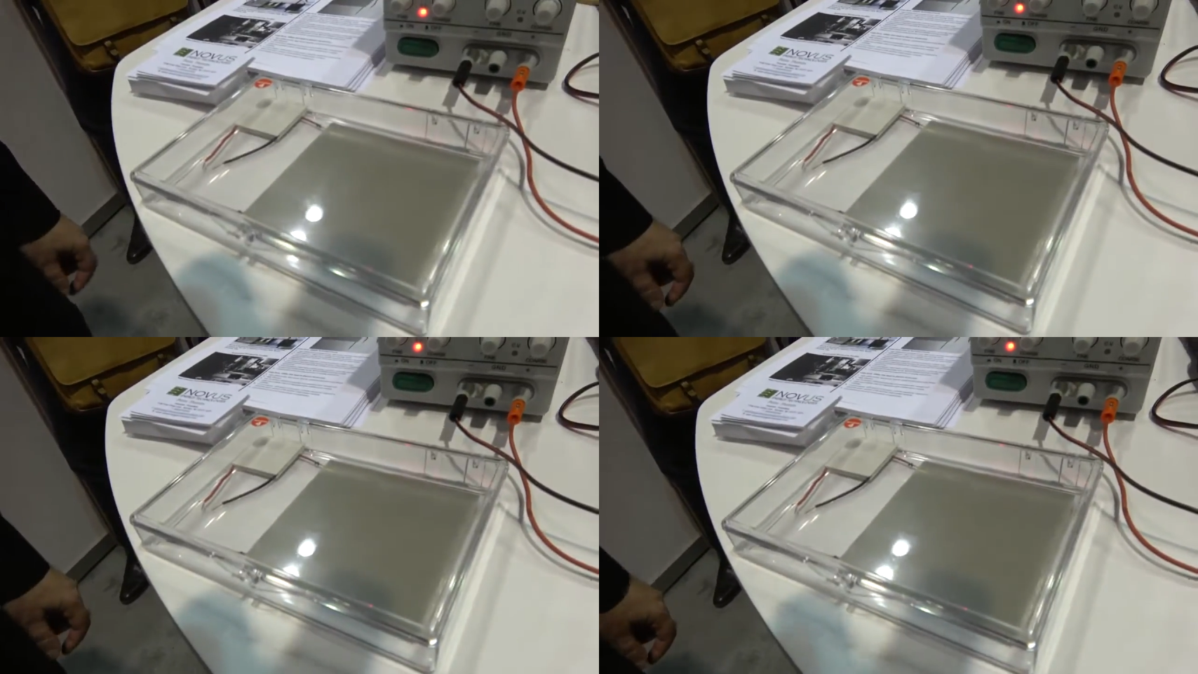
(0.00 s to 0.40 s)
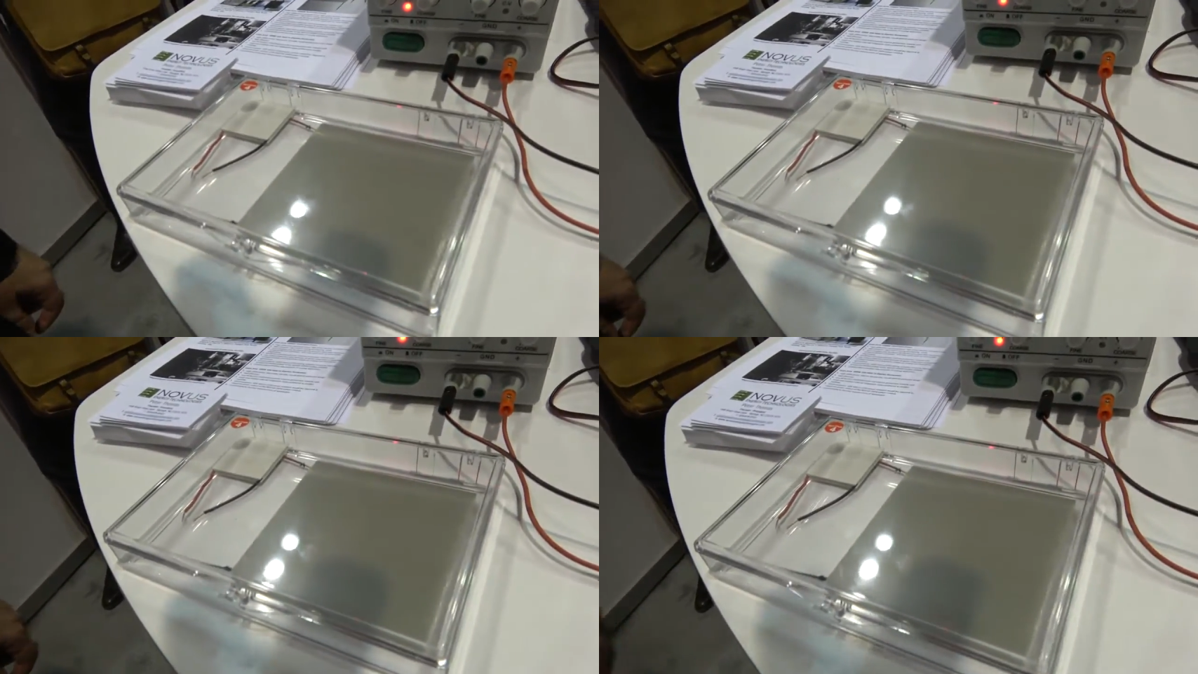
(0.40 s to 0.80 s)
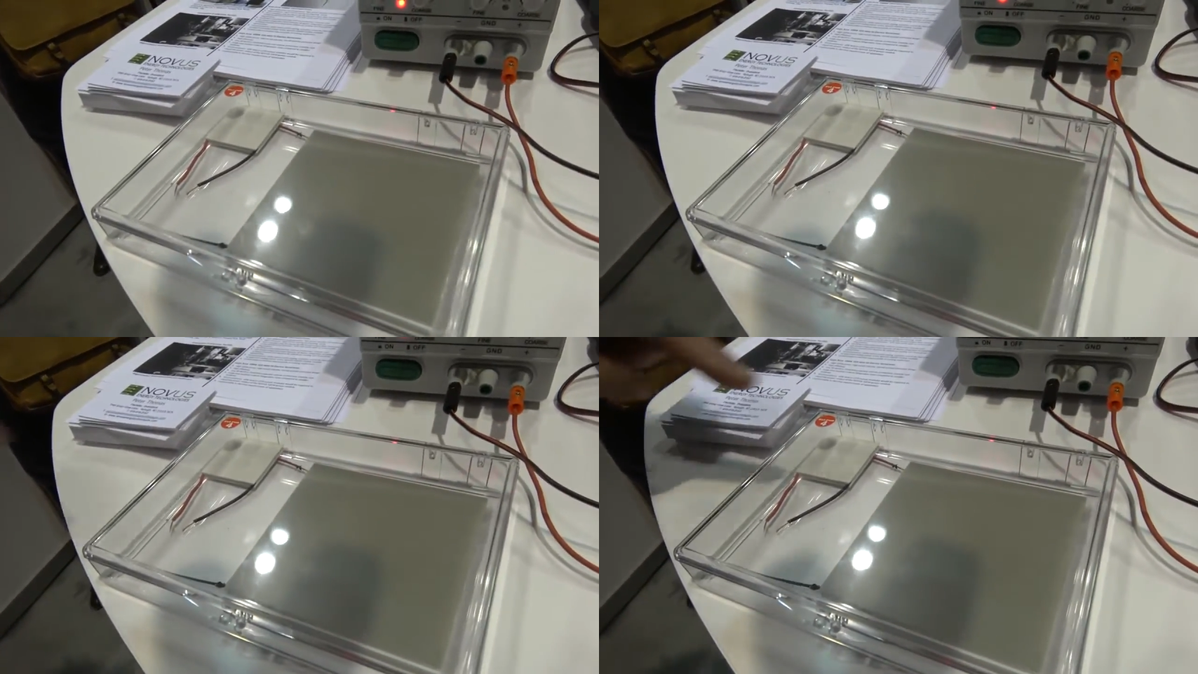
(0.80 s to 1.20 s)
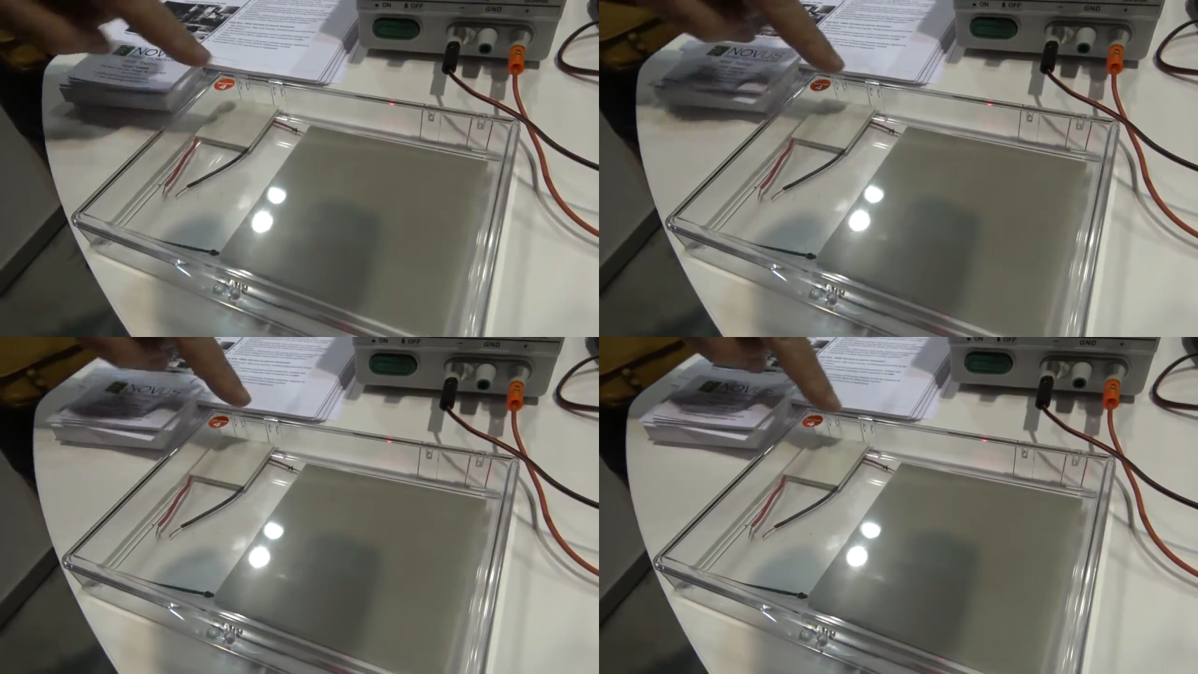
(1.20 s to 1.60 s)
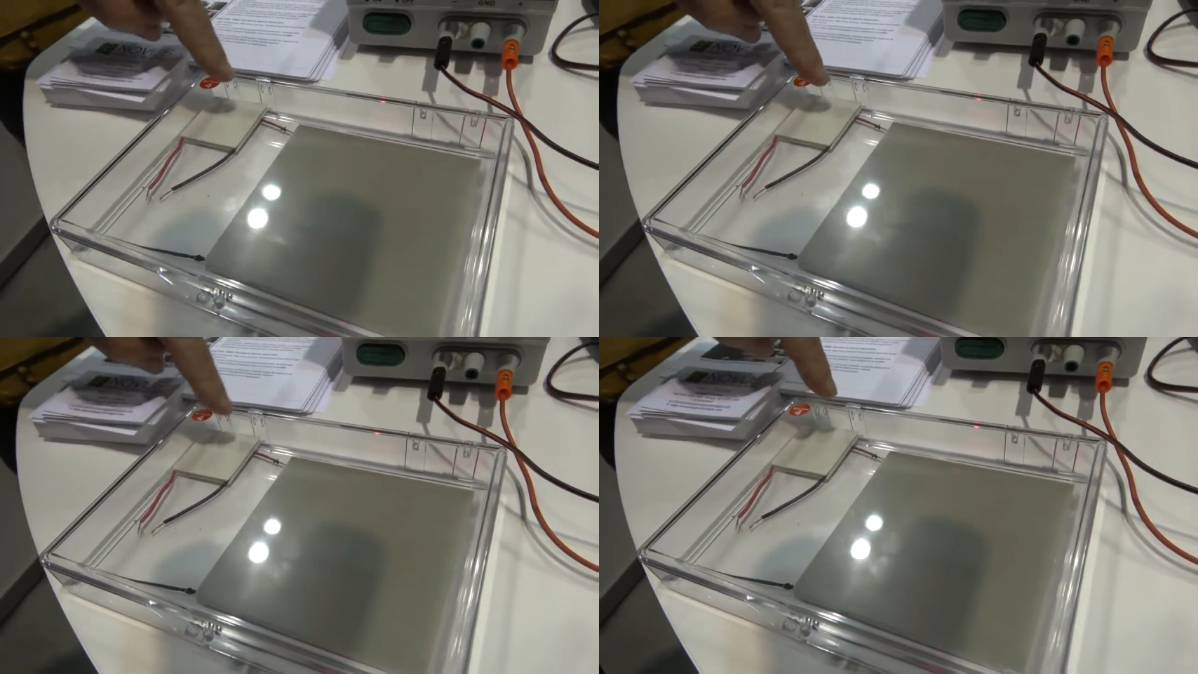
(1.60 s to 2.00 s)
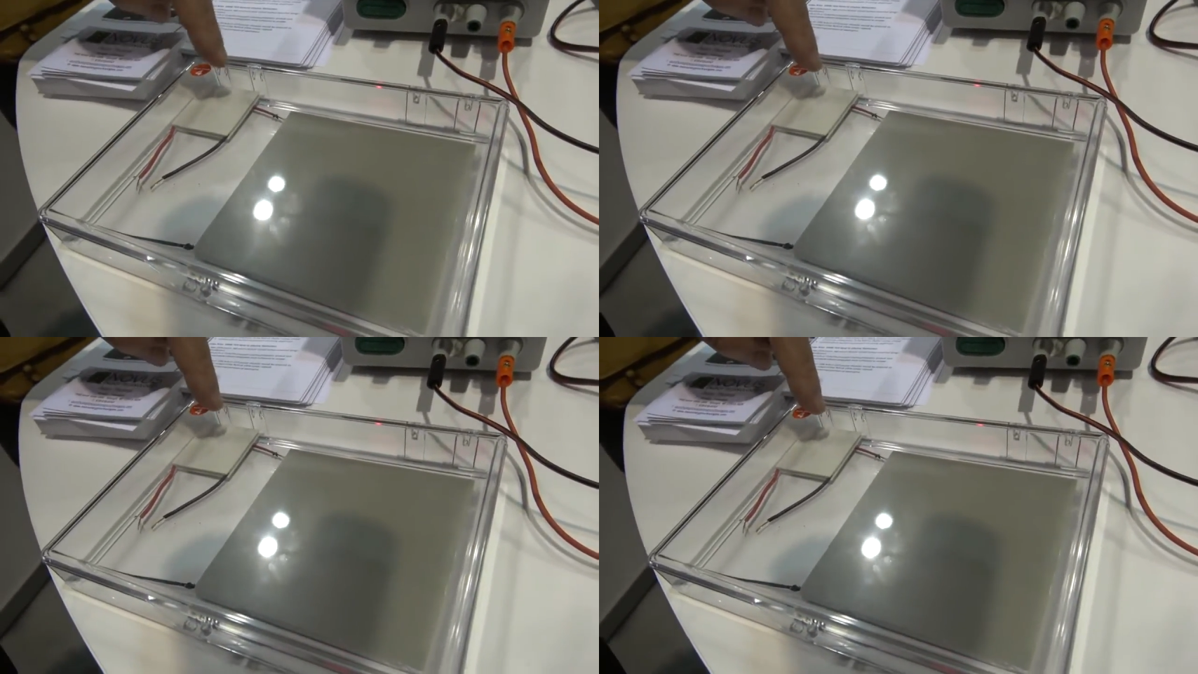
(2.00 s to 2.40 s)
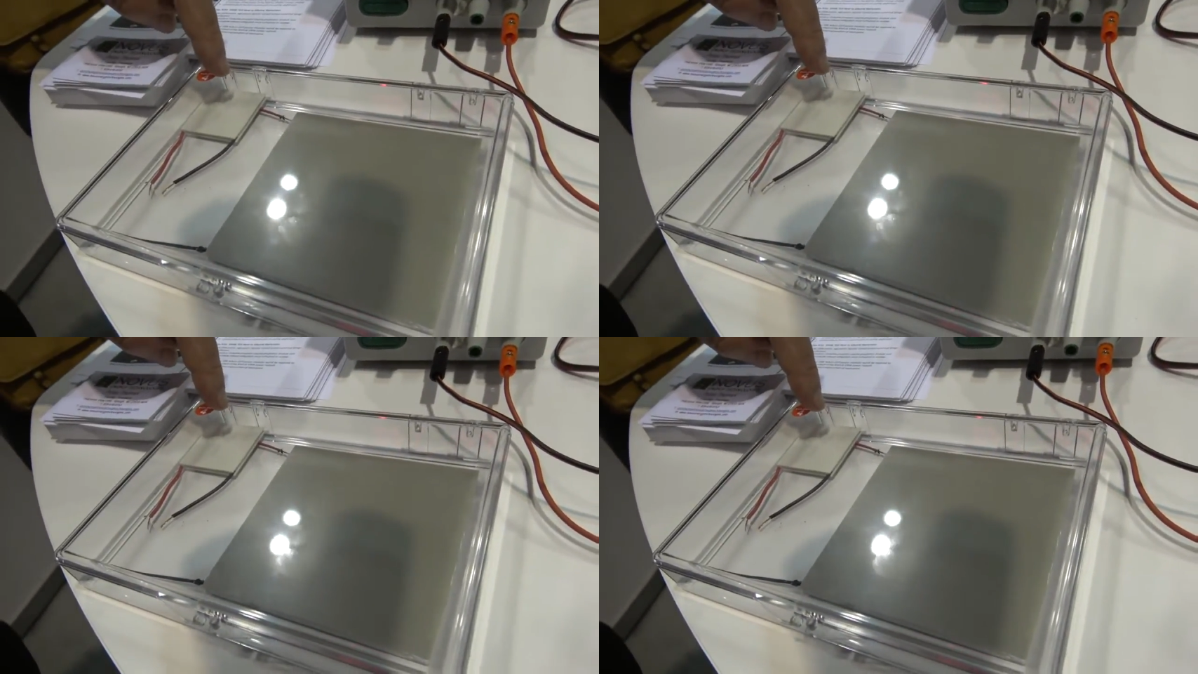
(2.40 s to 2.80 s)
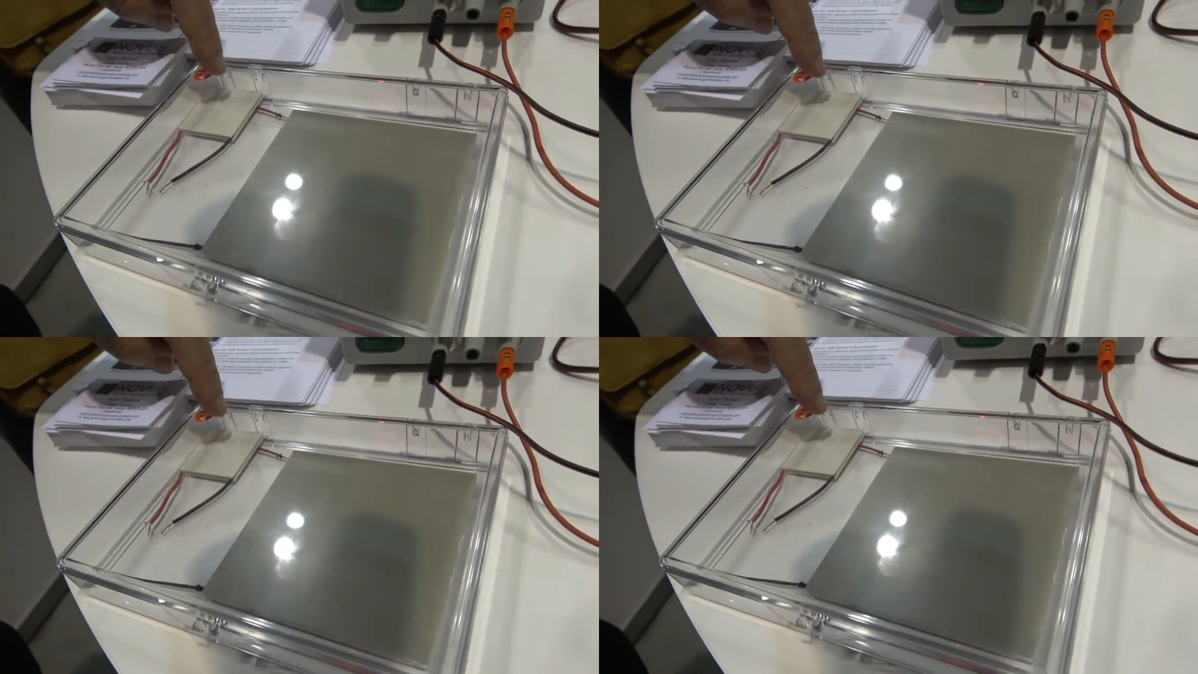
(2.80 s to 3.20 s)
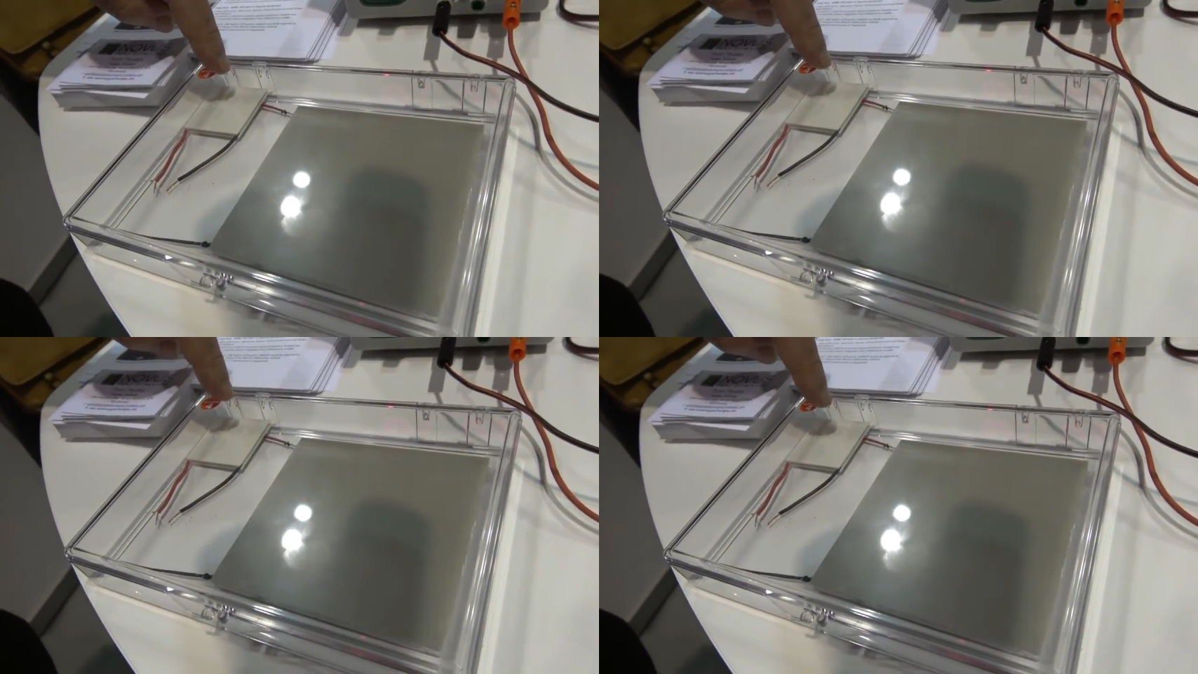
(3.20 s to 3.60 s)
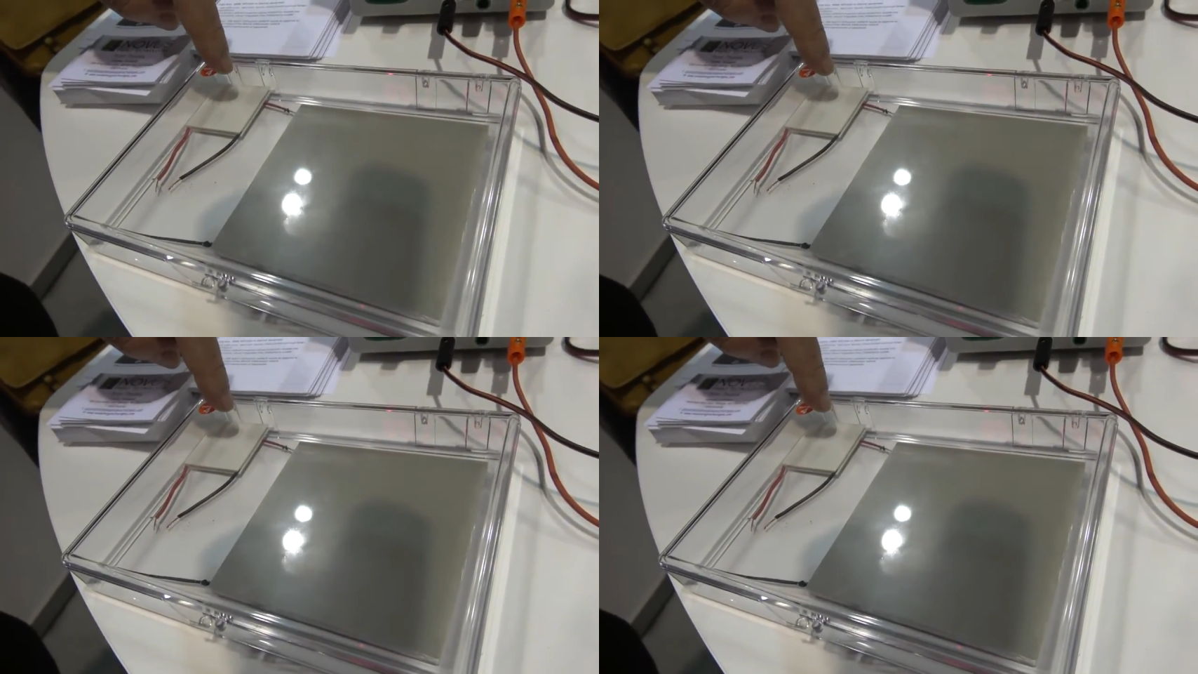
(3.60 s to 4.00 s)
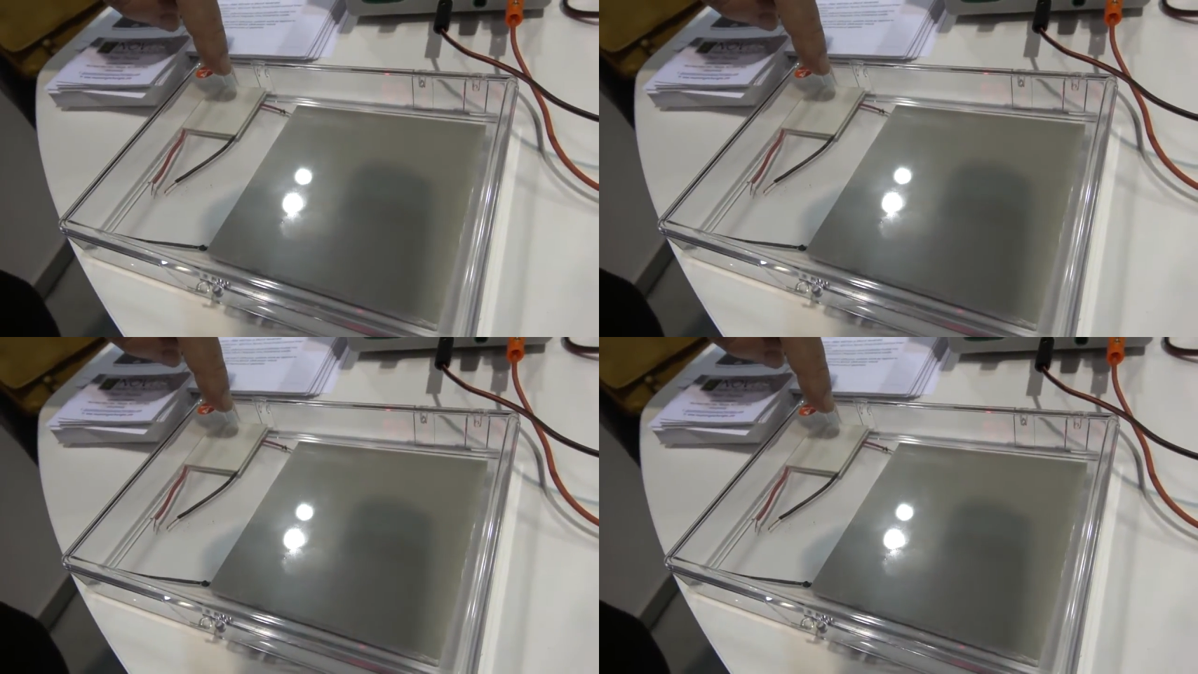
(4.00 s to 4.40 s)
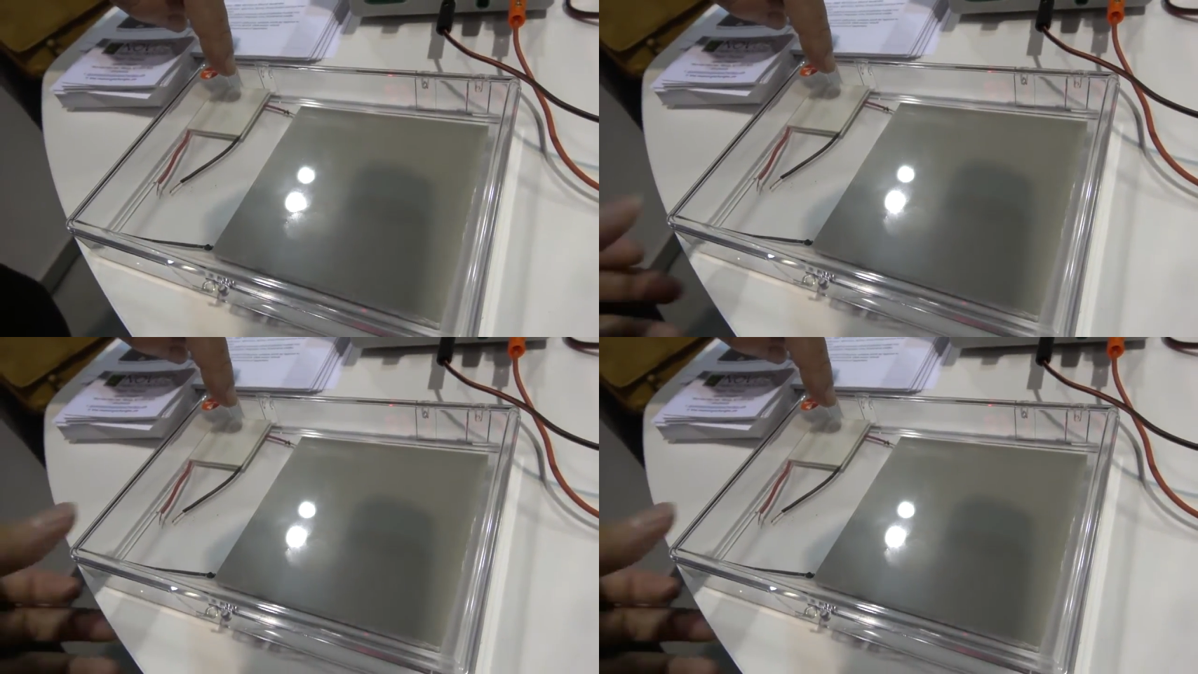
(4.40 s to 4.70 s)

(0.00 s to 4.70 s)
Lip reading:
Nobody's mouth can be seen.